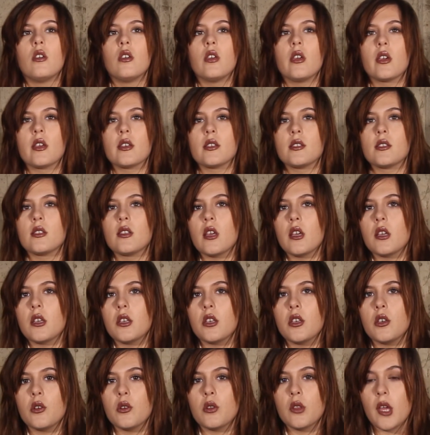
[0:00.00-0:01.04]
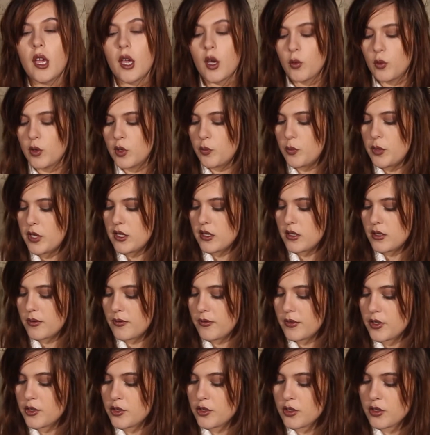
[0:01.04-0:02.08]
Yes, thank you. That will be
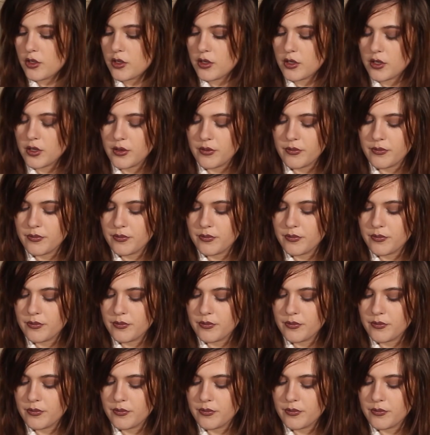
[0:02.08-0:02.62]
sufficient.